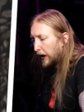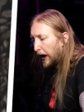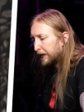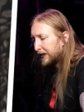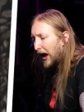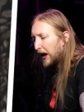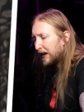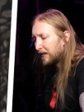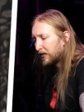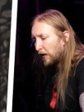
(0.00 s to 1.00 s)
And that
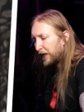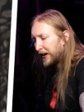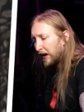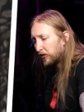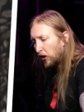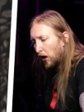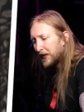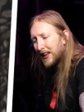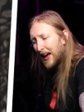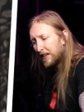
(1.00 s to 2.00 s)
is something that I saw
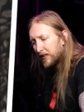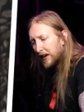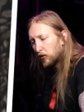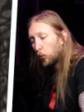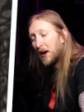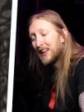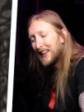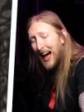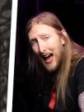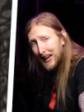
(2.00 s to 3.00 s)
the last years we're
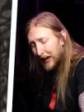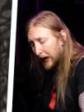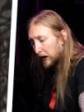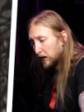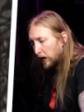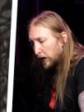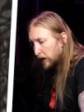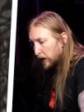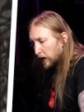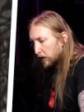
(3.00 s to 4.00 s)
lacking.
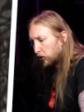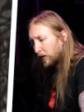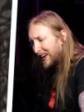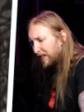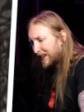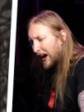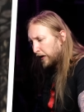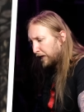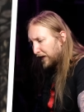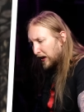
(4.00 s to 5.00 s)
So these
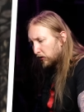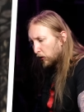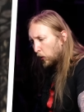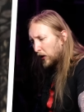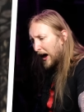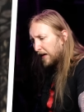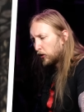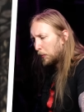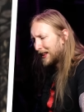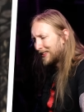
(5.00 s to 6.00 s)
kind of things would have
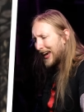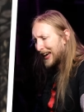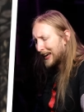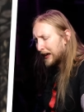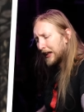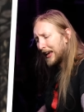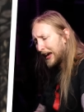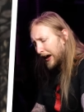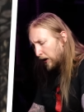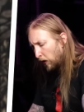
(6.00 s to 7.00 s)
to be taken
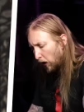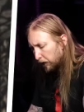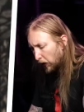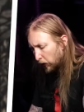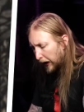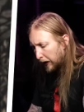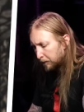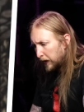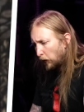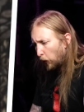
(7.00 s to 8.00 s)
care of. Okay.
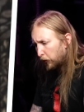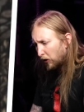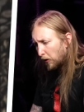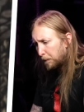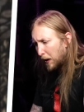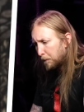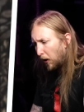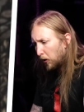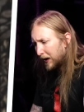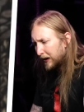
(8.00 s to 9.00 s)
Nightwish was a big
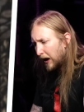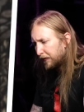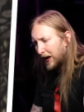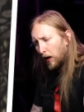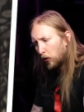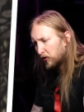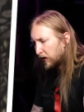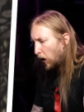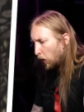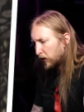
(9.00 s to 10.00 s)
part of my life, and I
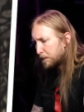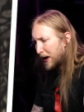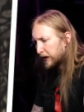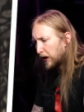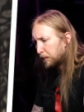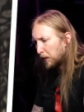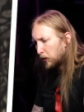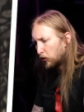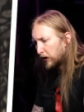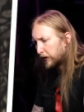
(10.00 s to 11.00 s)
always backed up the
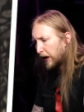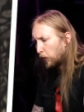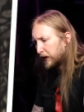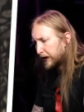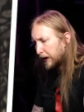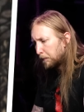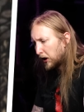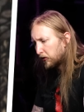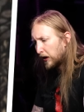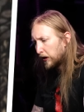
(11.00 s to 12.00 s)
music that we did
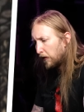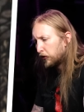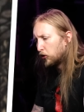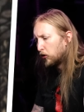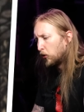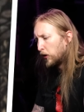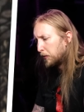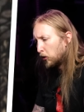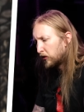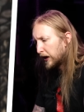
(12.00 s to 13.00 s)
because I love to do the
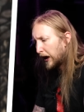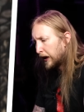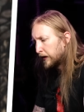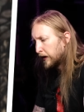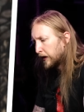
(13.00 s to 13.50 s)
music and